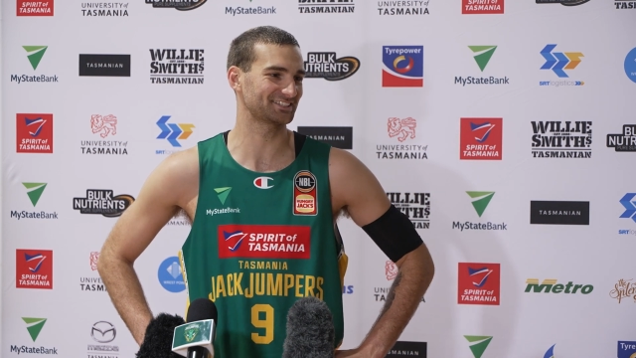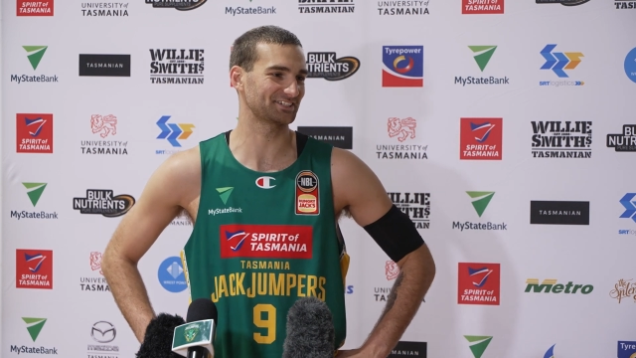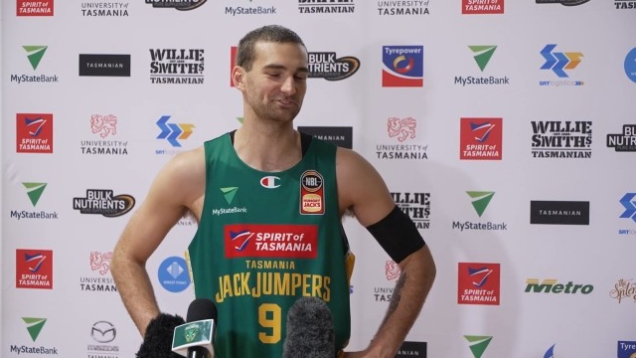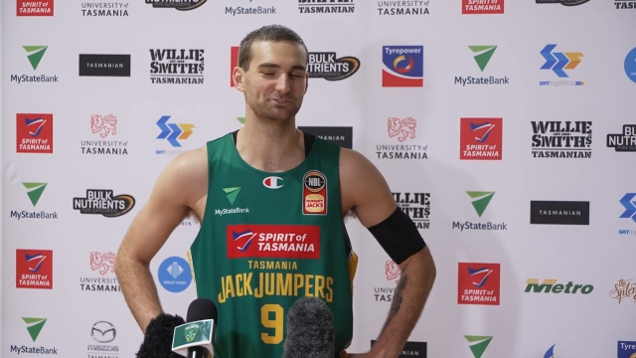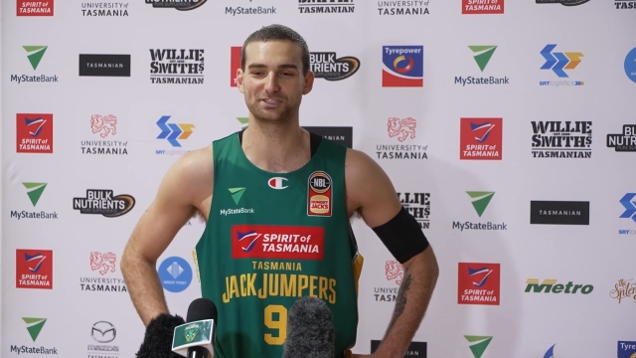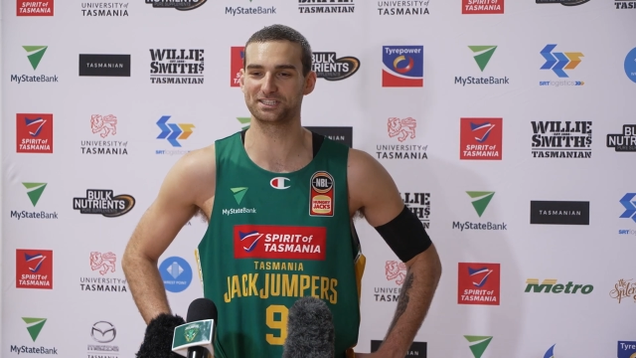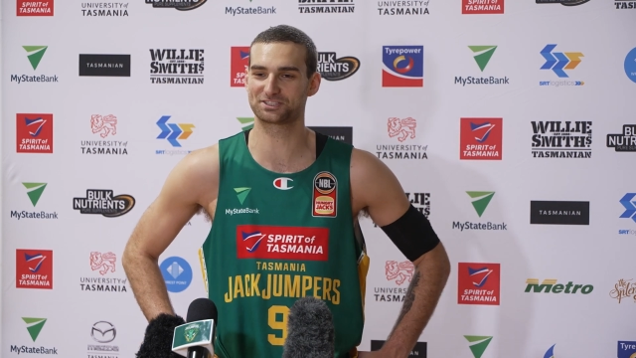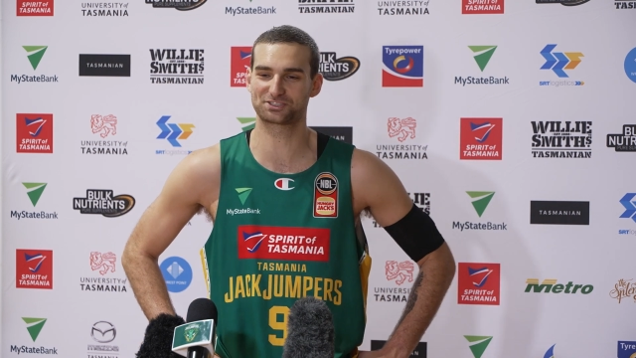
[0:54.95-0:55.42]

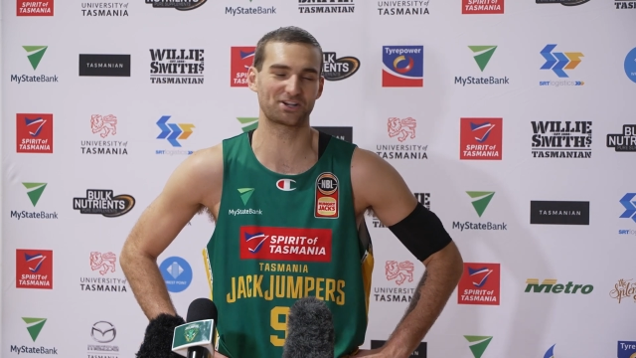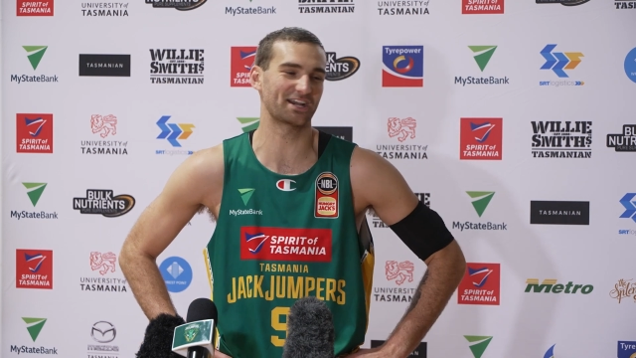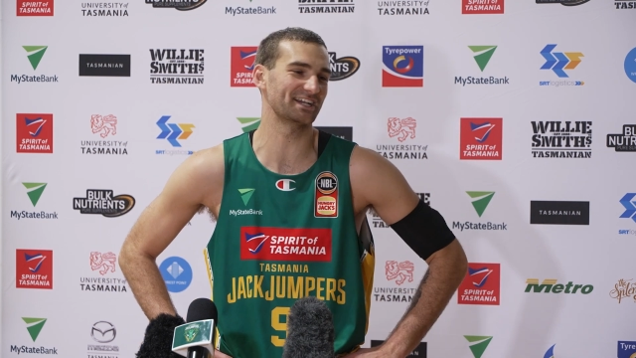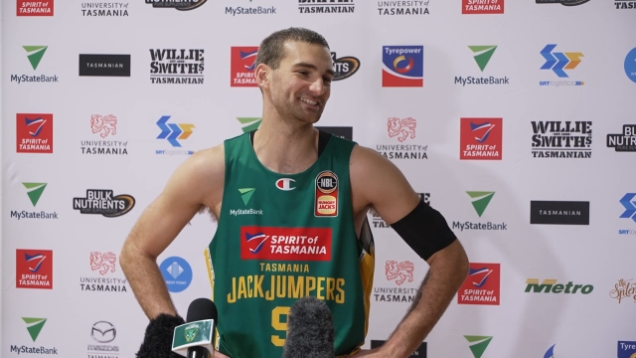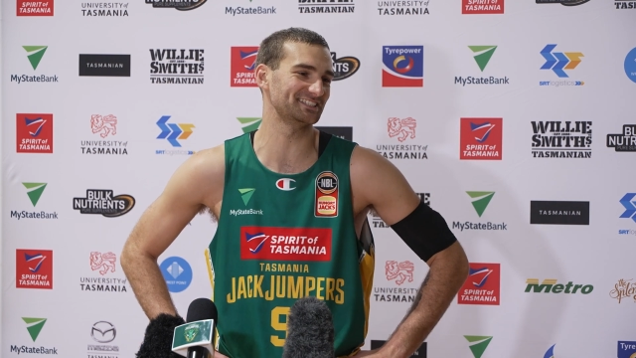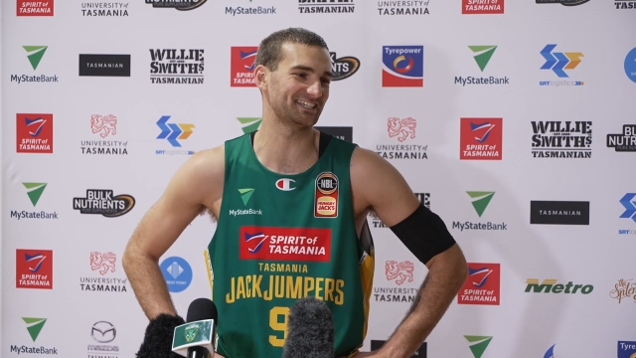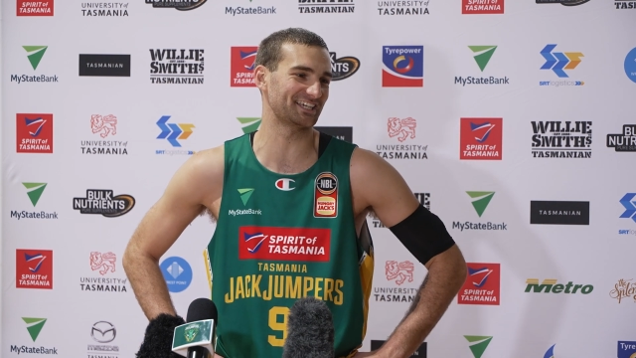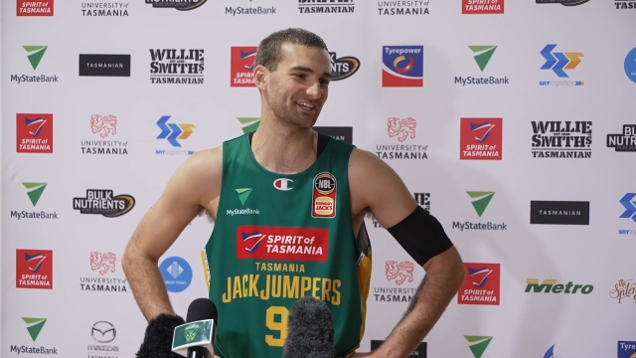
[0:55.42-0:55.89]
Who's this
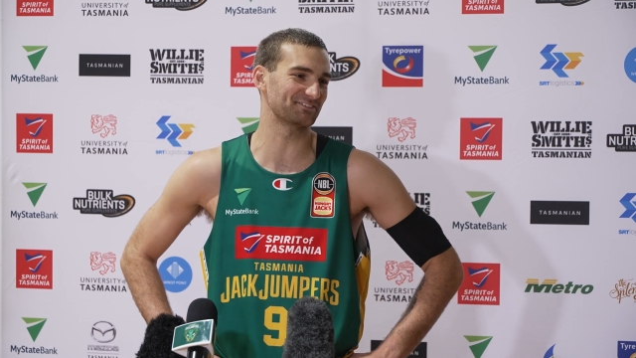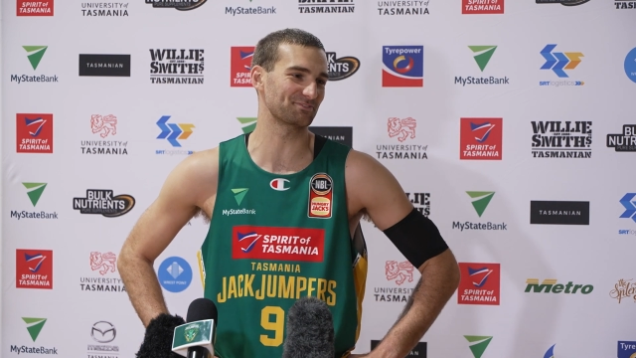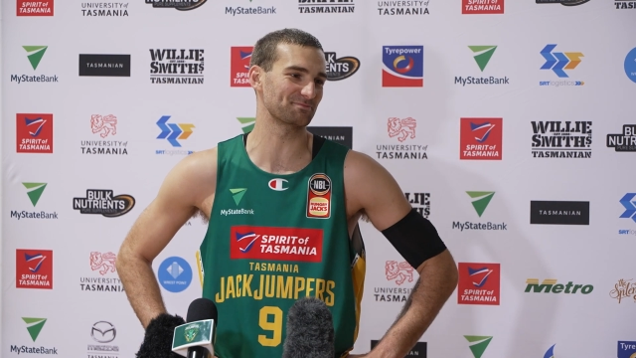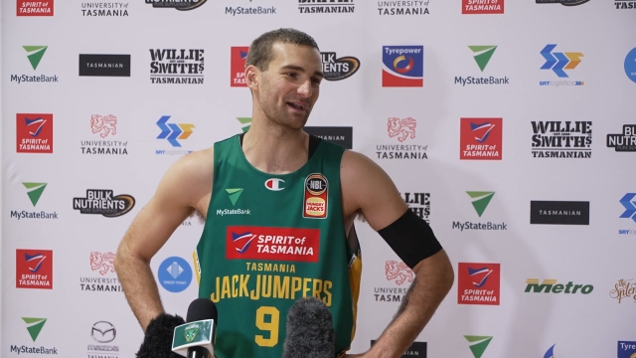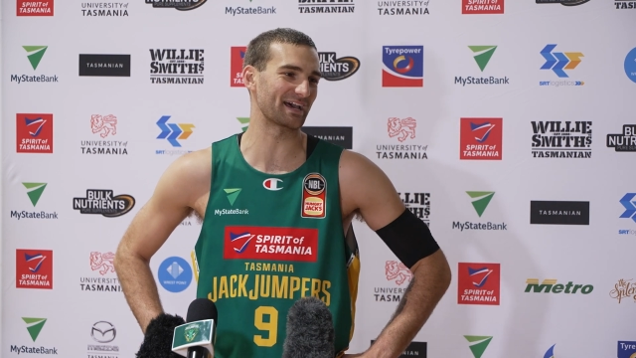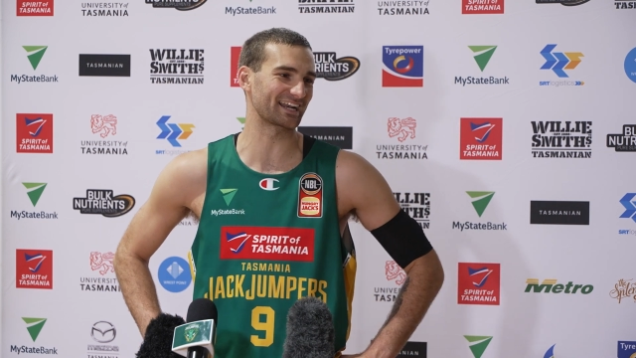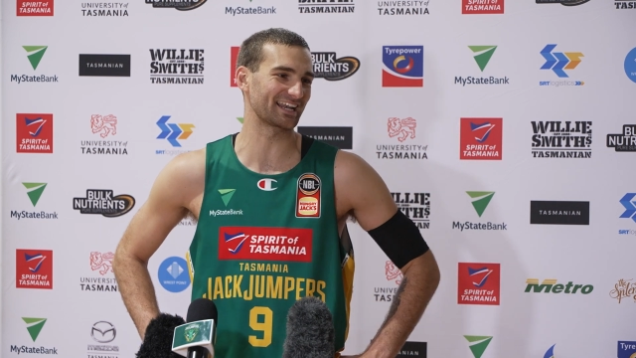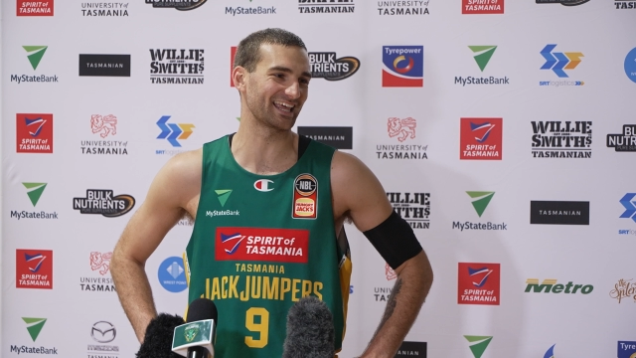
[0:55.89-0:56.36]
crazy kid
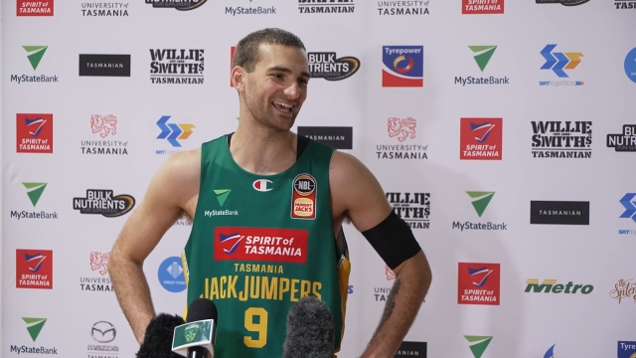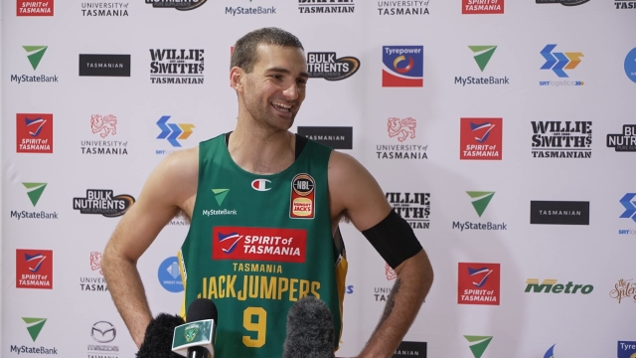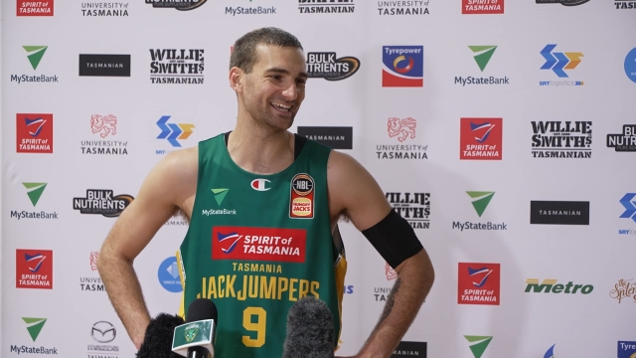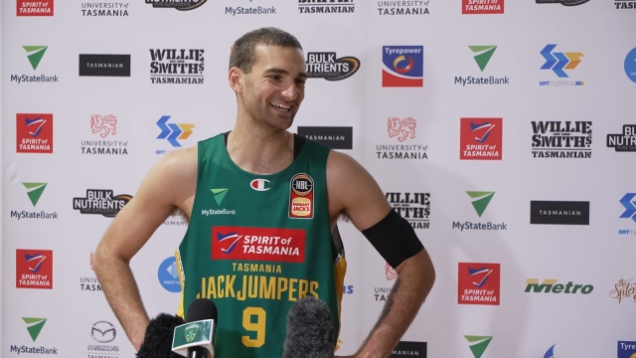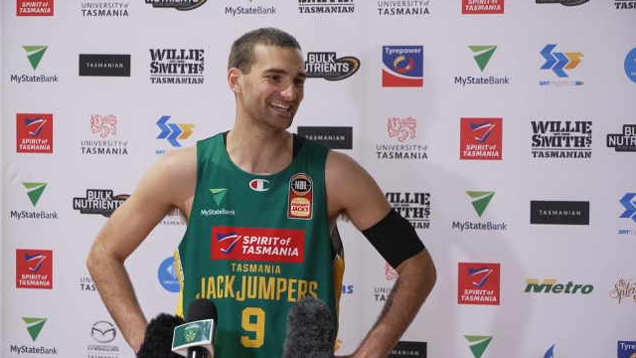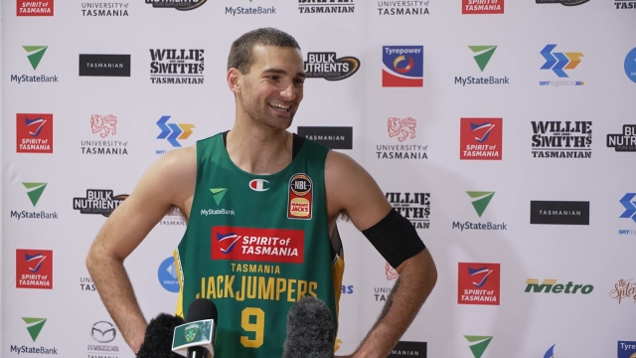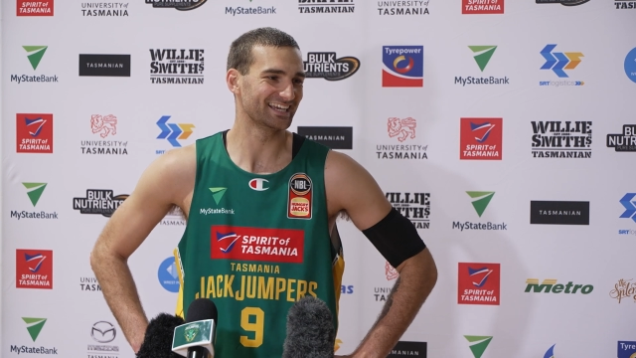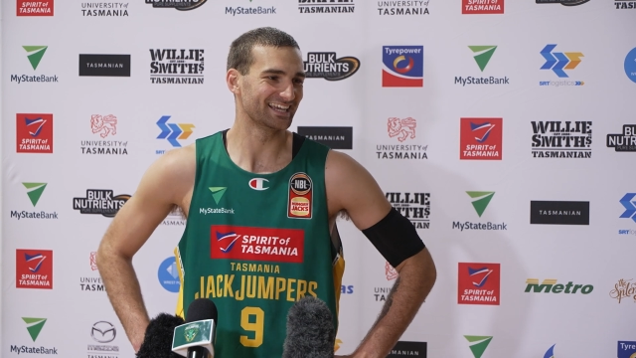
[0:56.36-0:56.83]
from
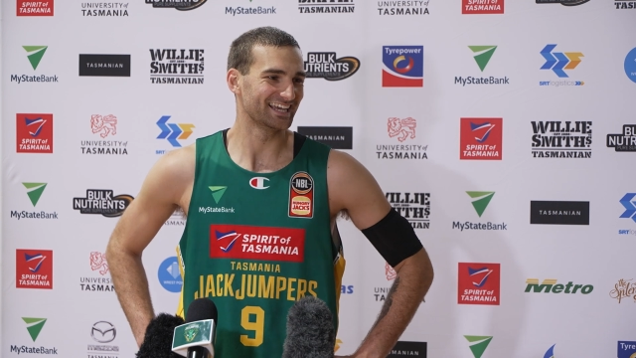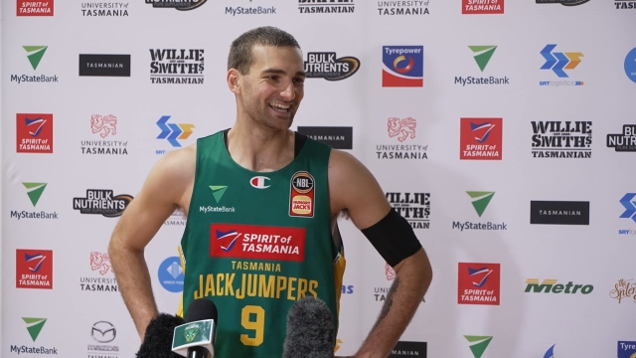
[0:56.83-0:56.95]
Adelaide